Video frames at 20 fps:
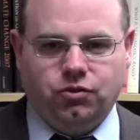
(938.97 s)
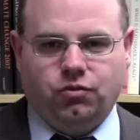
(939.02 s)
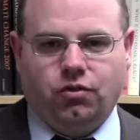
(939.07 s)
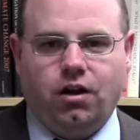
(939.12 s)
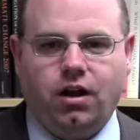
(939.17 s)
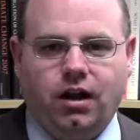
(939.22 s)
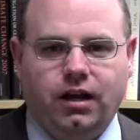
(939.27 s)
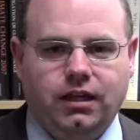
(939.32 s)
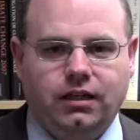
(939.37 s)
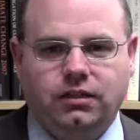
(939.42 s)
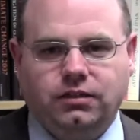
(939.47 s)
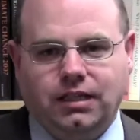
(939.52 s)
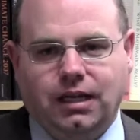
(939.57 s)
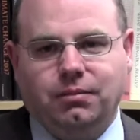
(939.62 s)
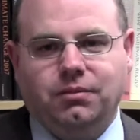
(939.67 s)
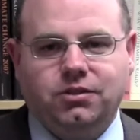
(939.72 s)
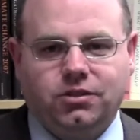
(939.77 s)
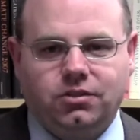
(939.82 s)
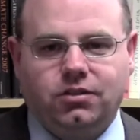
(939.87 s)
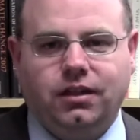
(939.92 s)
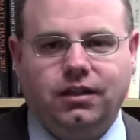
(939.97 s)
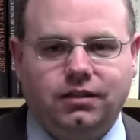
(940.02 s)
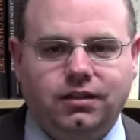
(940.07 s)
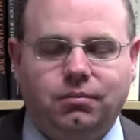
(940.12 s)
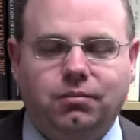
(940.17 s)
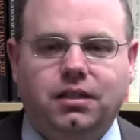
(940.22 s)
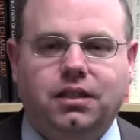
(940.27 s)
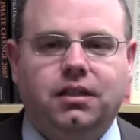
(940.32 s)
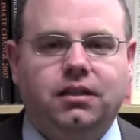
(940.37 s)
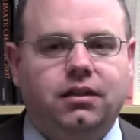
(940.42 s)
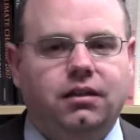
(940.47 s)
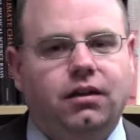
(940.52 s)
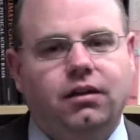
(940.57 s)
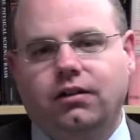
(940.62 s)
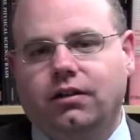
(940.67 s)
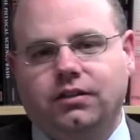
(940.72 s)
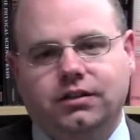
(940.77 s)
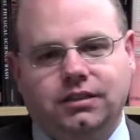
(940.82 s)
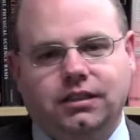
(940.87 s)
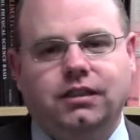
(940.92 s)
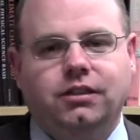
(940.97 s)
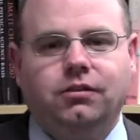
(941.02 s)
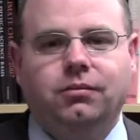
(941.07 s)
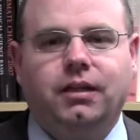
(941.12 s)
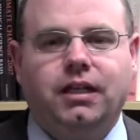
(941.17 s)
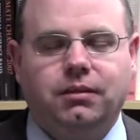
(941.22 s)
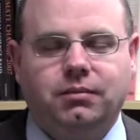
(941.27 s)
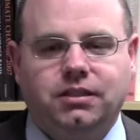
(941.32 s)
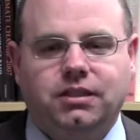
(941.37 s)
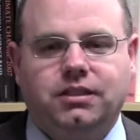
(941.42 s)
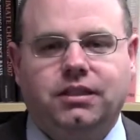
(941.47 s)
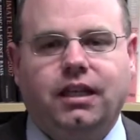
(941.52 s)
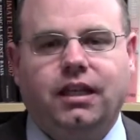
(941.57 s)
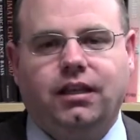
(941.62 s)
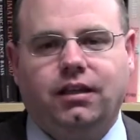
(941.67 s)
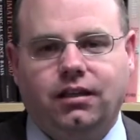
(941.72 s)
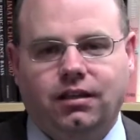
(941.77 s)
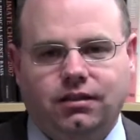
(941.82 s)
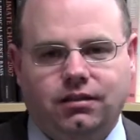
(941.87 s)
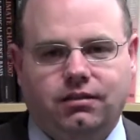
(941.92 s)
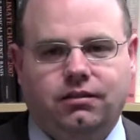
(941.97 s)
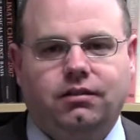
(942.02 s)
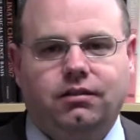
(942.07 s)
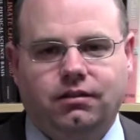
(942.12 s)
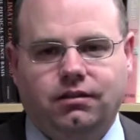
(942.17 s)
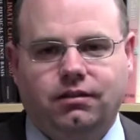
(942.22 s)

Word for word: draw and demonstrate to me that, oh no, see, you made a mistake.